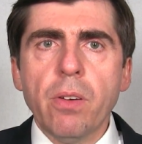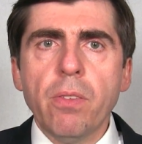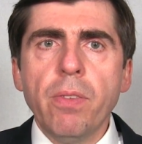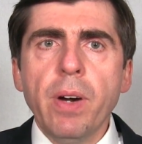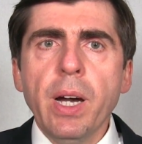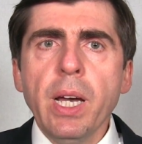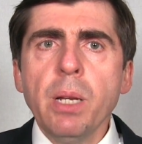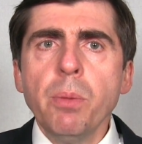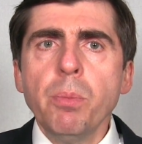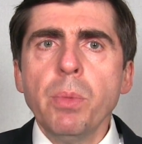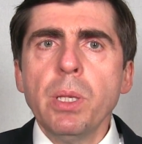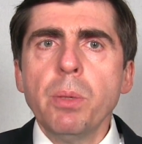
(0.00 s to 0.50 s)

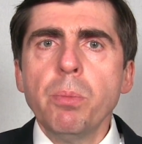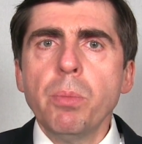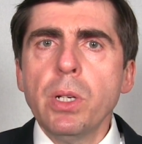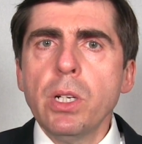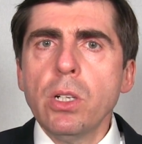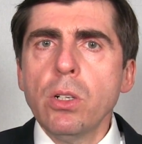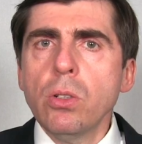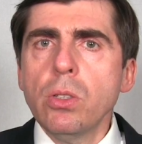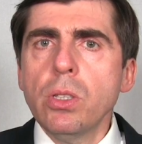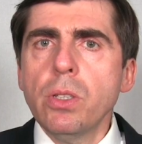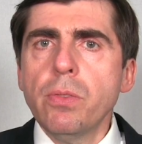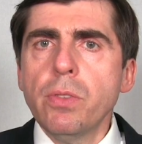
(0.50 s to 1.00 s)
Vitamin and
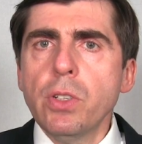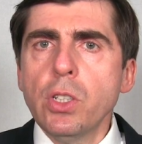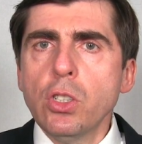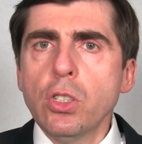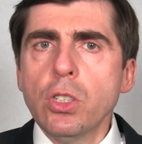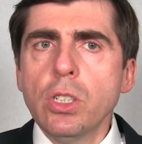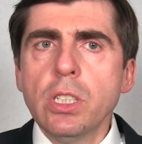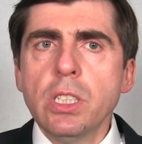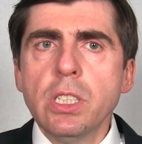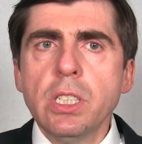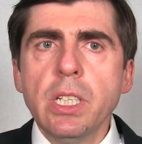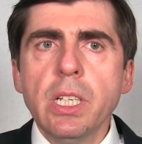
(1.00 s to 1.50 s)
mineral
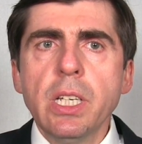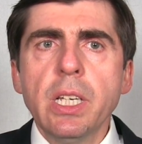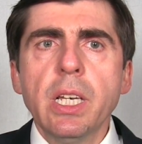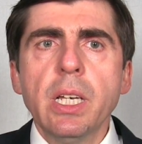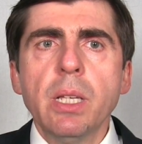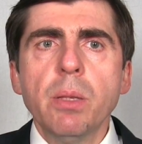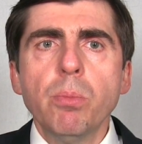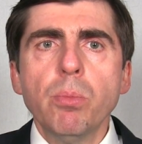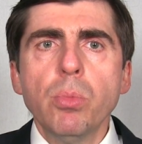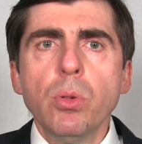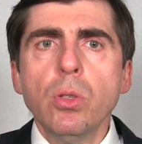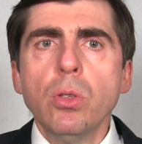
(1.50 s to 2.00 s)
deficiency
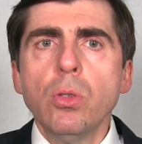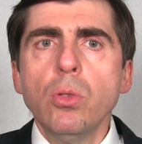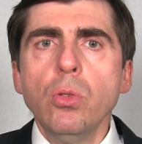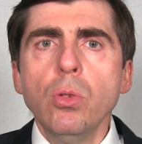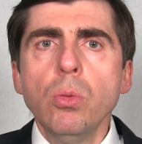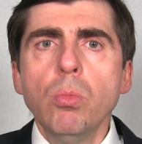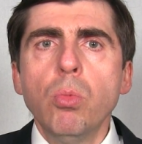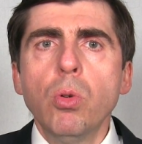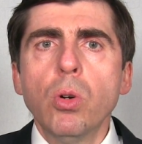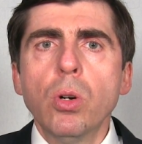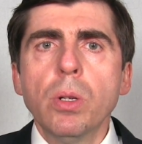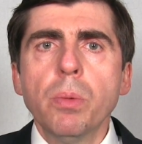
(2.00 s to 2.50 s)
can put
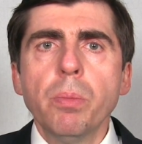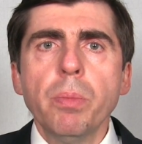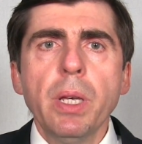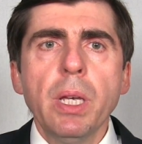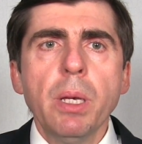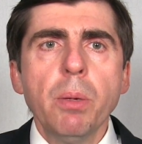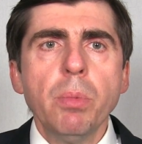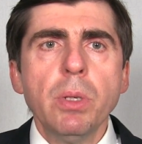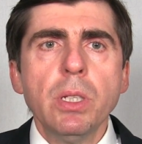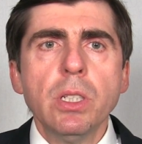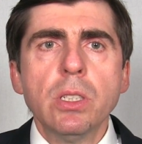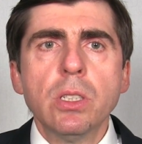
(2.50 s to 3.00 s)
newborn
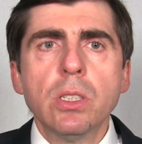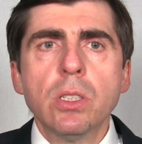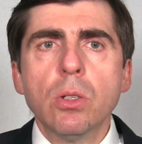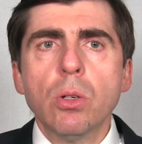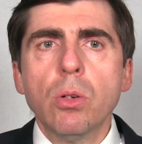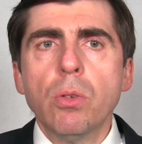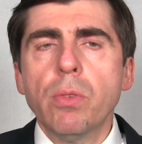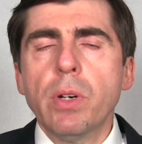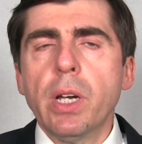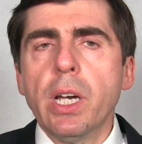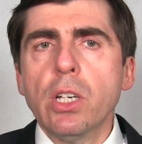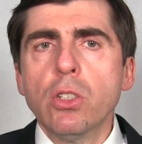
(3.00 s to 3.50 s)

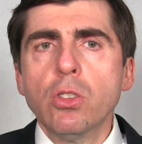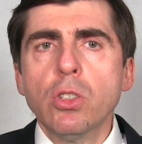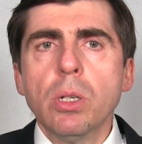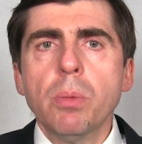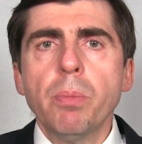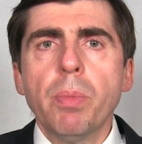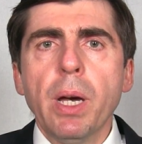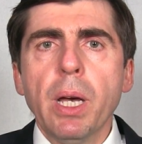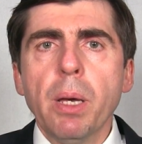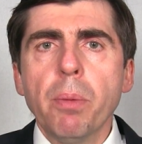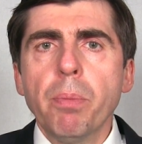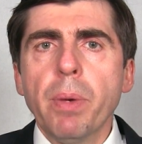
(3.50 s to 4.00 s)
babies of
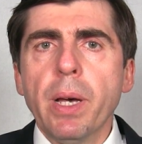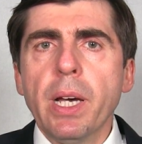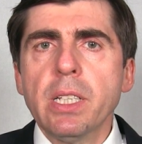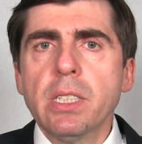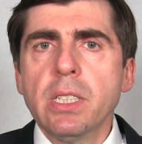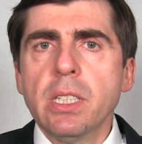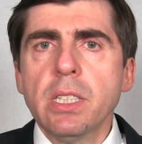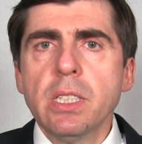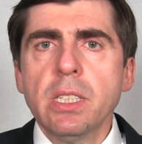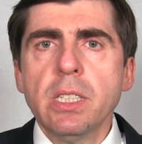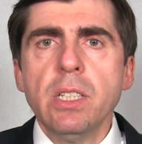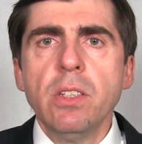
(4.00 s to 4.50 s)
gastric
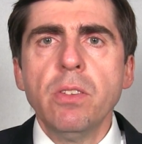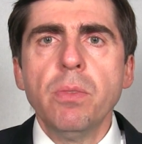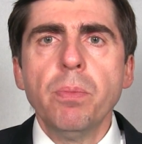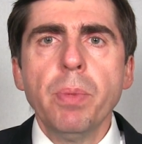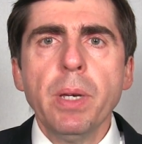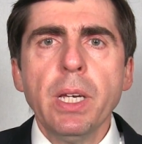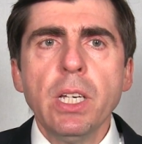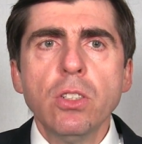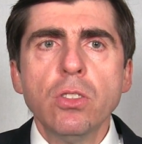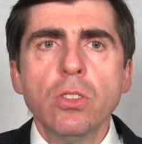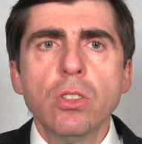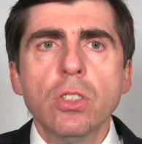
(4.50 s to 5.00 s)
bypass and sleeve
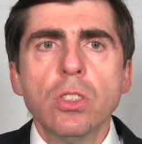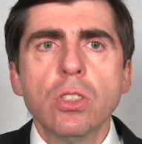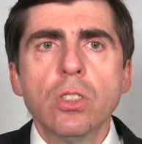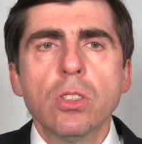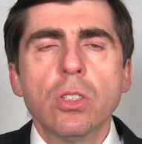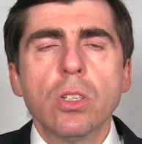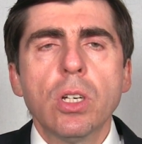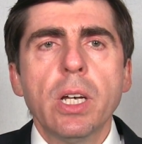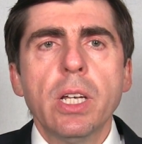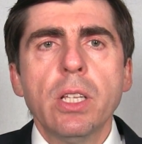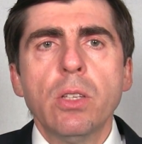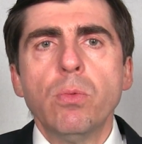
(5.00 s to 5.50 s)

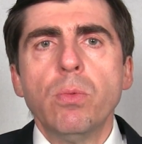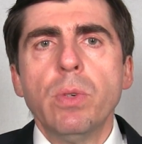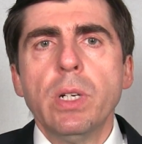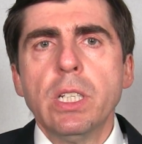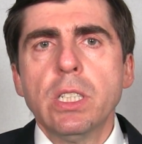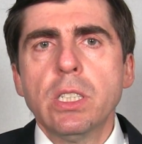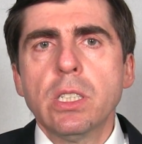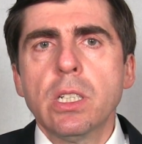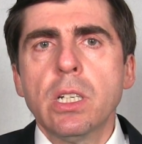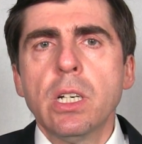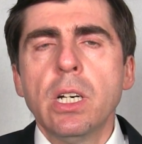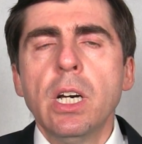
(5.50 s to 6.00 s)
patients at
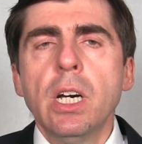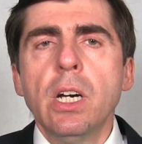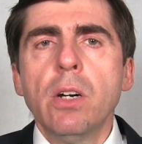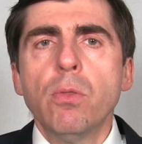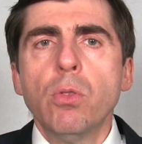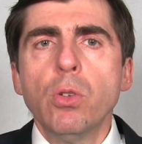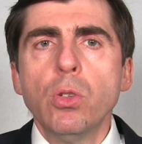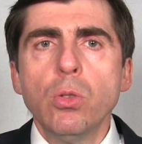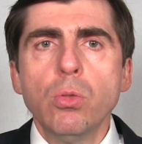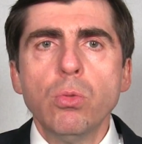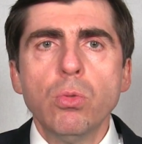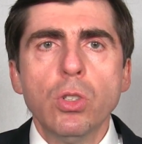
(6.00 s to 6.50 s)
risk
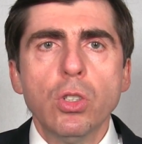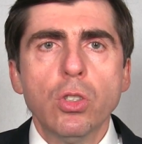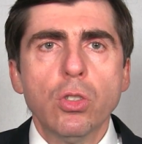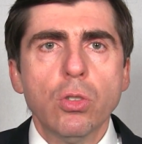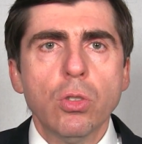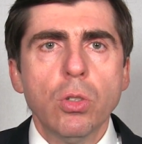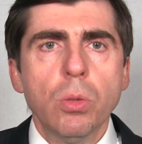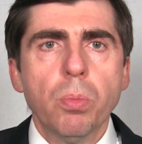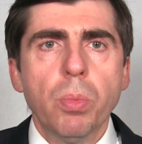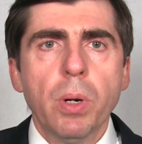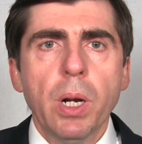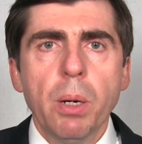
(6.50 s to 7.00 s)
for
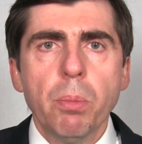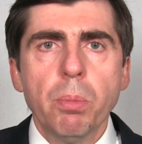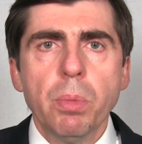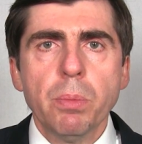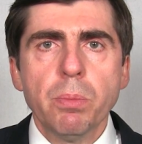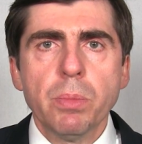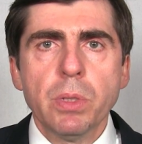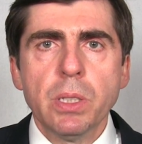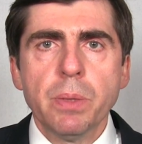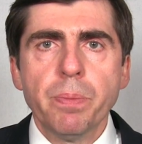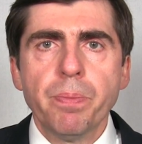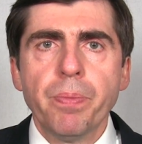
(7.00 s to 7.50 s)
nutritional
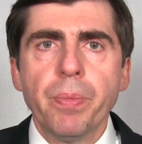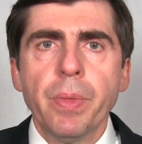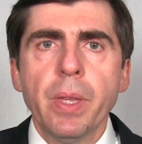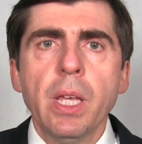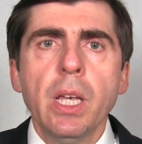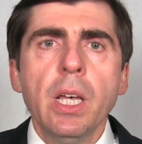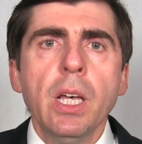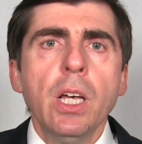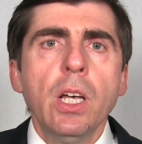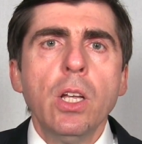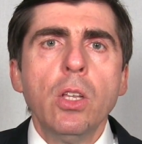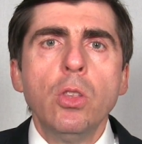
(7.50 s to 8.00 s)
problems.
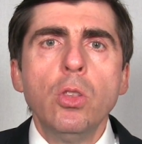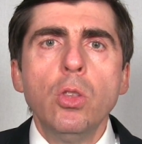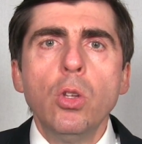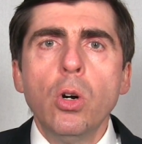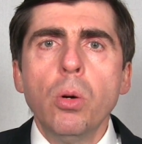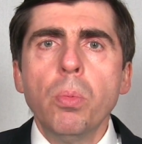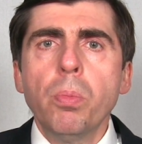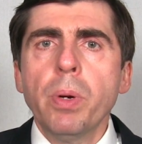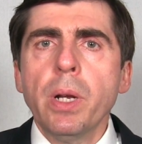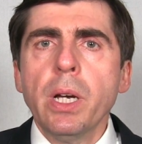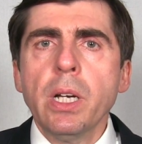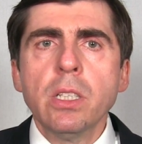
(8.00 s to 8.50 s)

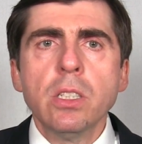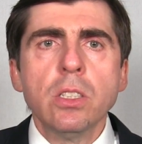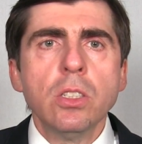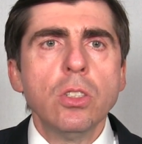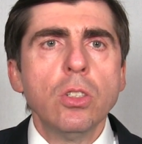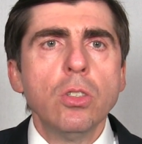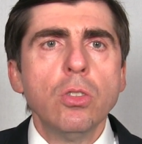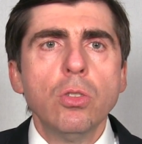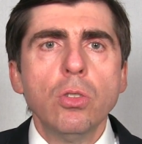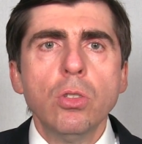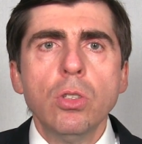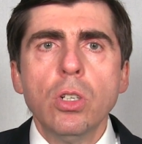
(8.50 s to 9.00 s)
No
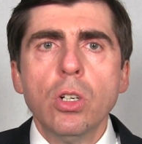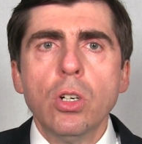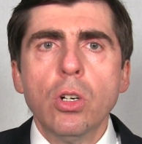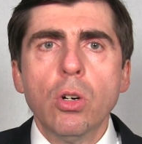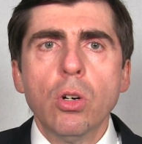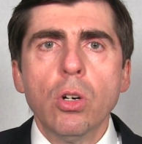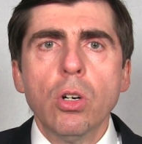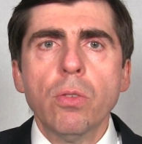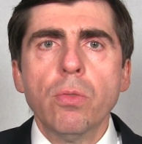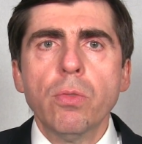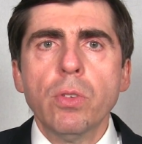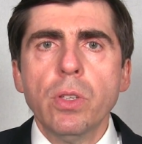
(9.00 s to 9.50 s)
pregnancy should
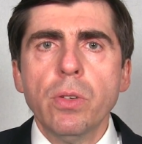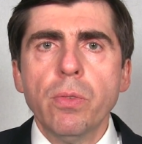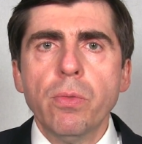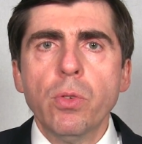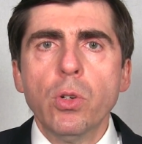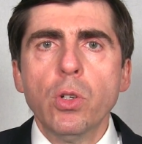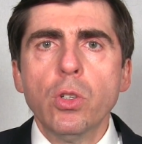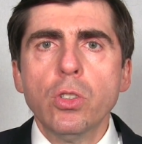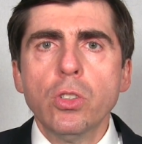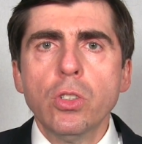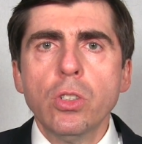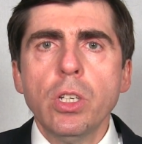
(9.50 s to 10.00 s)
occur for the
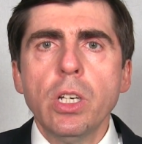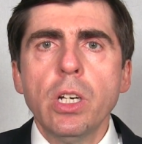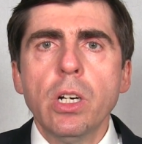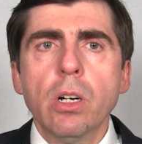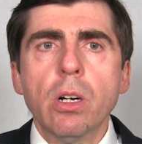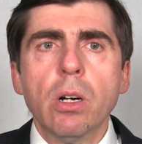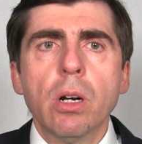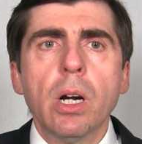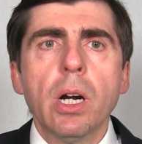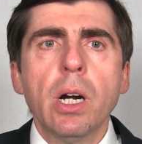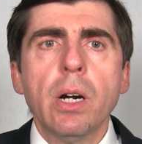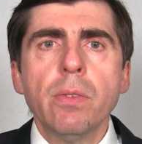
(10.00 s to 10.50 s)
first
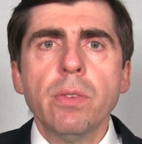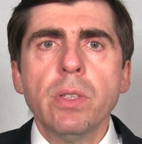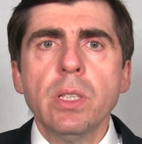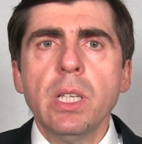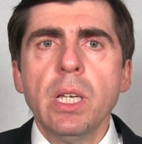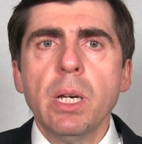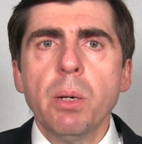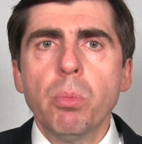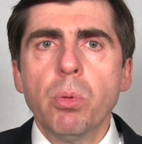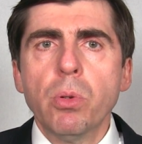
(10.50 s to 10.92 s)
year after the